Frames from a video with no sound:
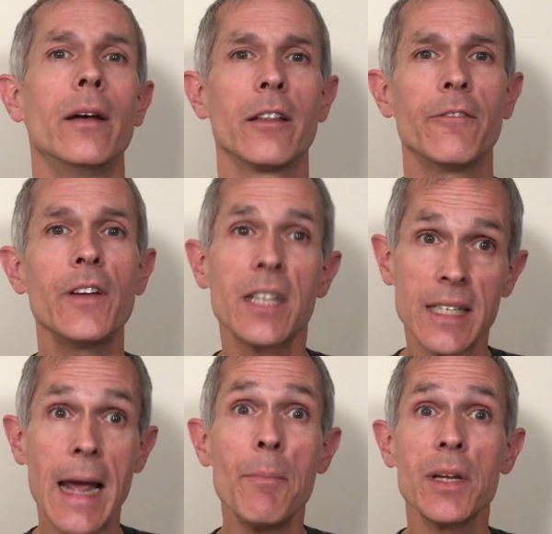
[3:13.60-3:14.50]
The 5th
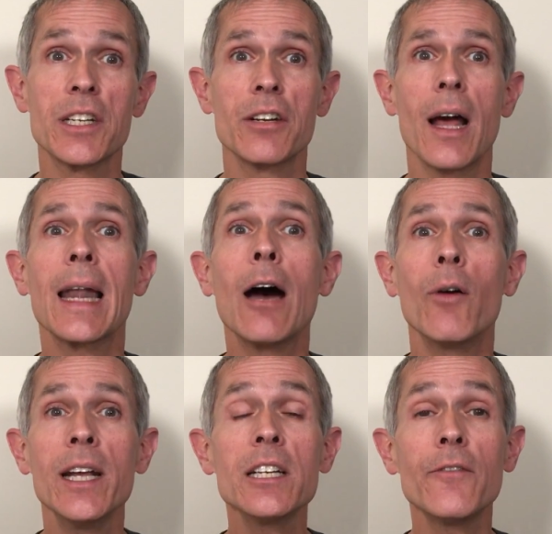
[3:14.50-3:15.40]
step is to allow
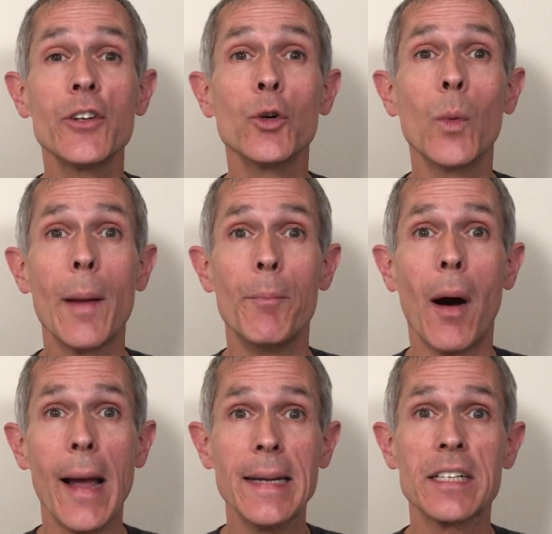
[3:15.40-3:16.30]
individual web
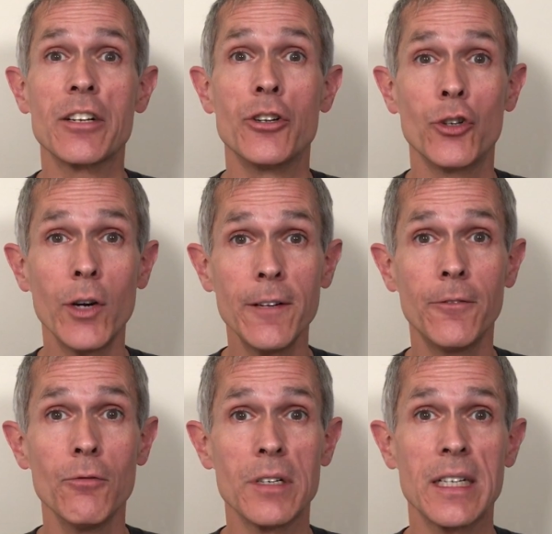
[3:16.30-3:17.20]
minds to join
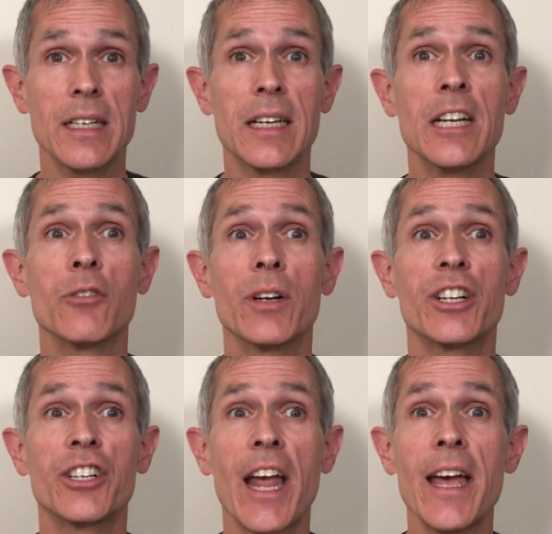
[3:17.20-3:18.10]
forces into a
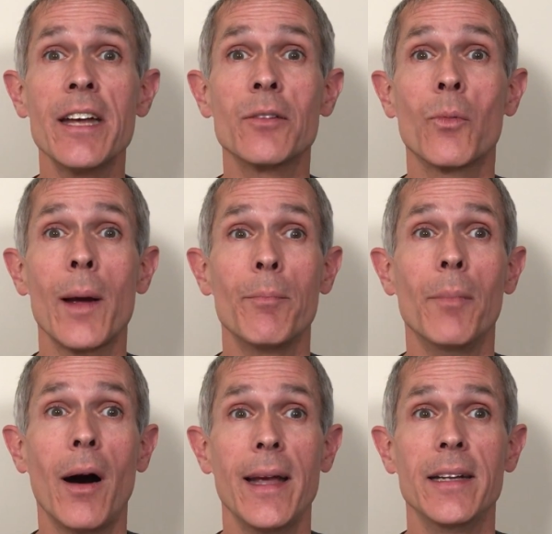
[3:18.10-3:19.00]
shared web
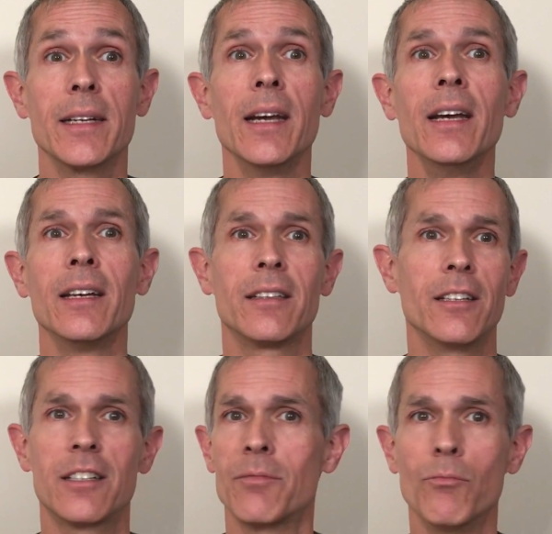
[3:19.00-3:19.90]
mind
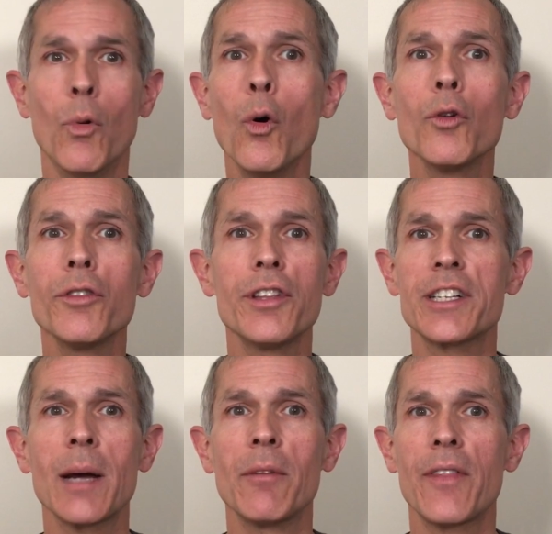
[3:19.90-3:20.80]
that's more than the
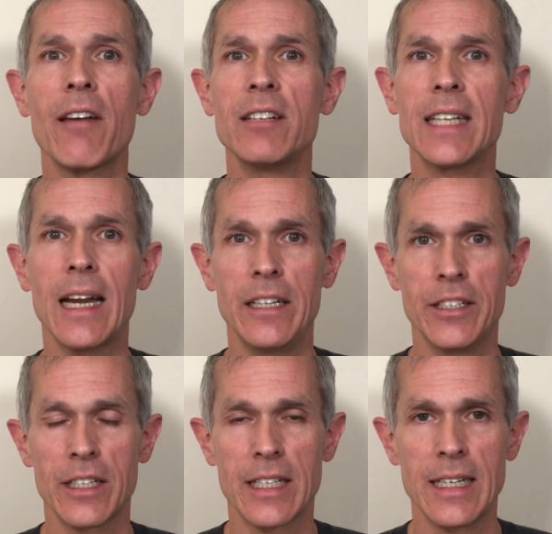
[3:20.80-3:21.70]
sum of their
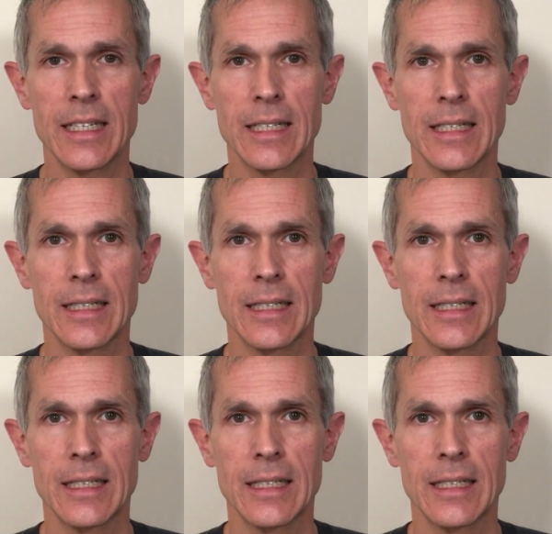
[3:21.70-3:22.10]
intelligences.